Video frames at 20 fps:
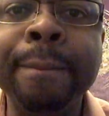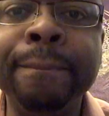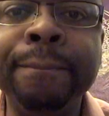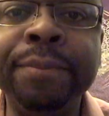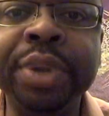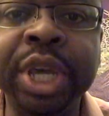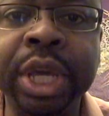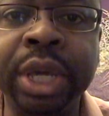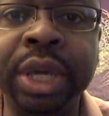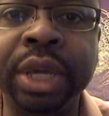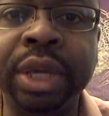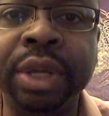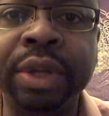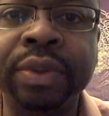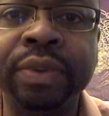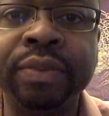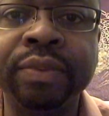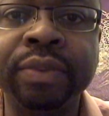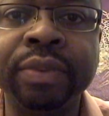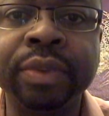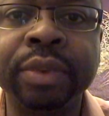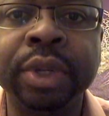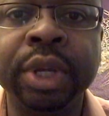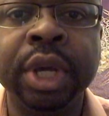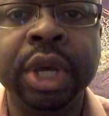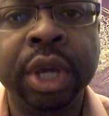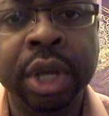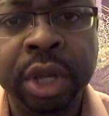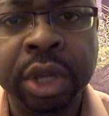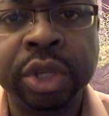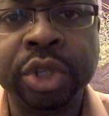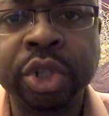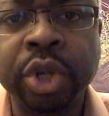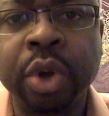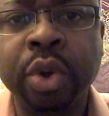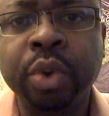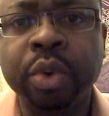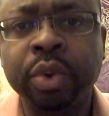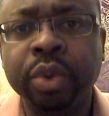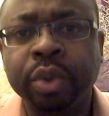B.
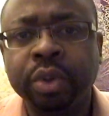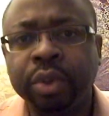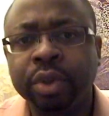So